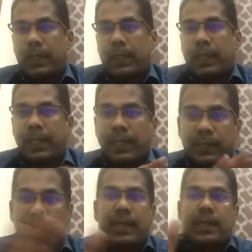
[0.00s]
in
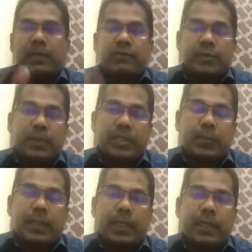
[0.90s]
the area of speech
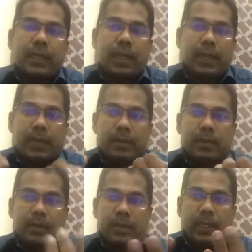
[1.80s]
making and
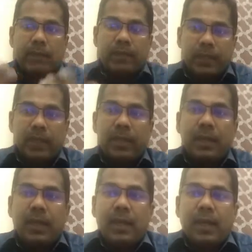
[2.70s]
delivery,
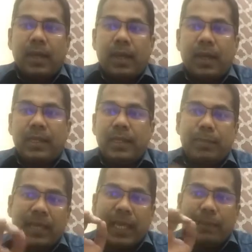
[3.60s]
and it
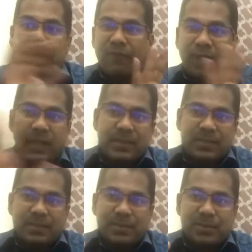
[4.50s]
became a
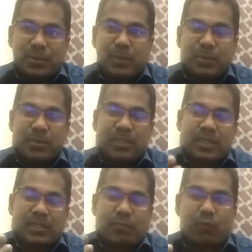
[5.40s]
fashion to use it
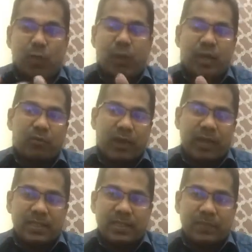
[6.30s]
as vocal
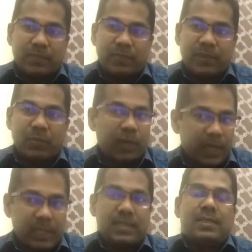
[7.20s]
variety.
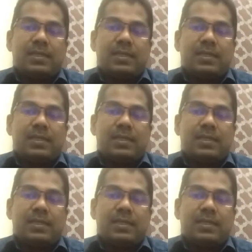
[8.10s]
Whereas,